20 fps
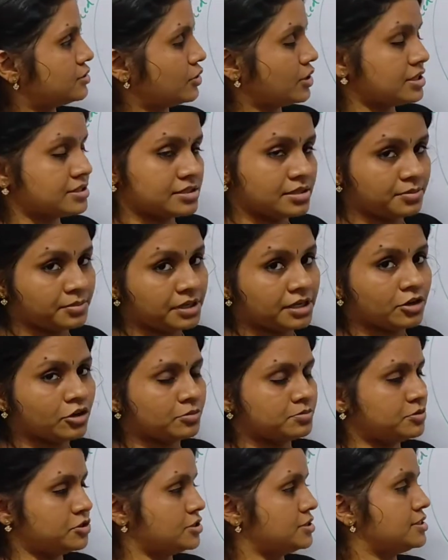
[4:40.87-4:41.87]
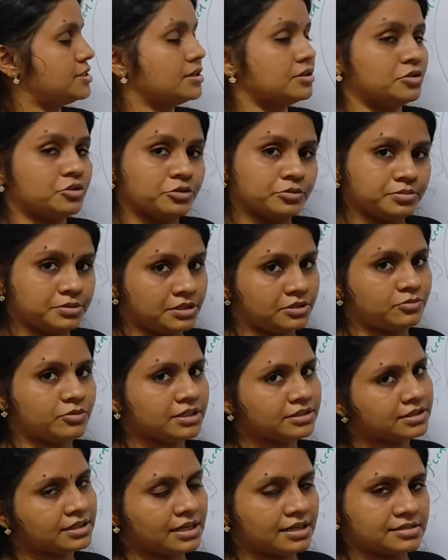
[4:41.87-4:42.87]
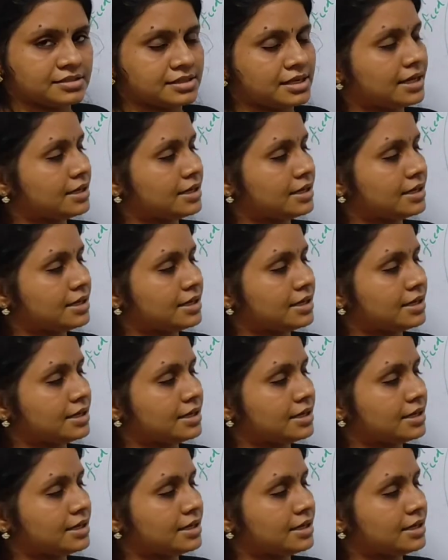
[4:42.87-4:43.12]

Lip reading: Okay, similar objects are grouped in one class.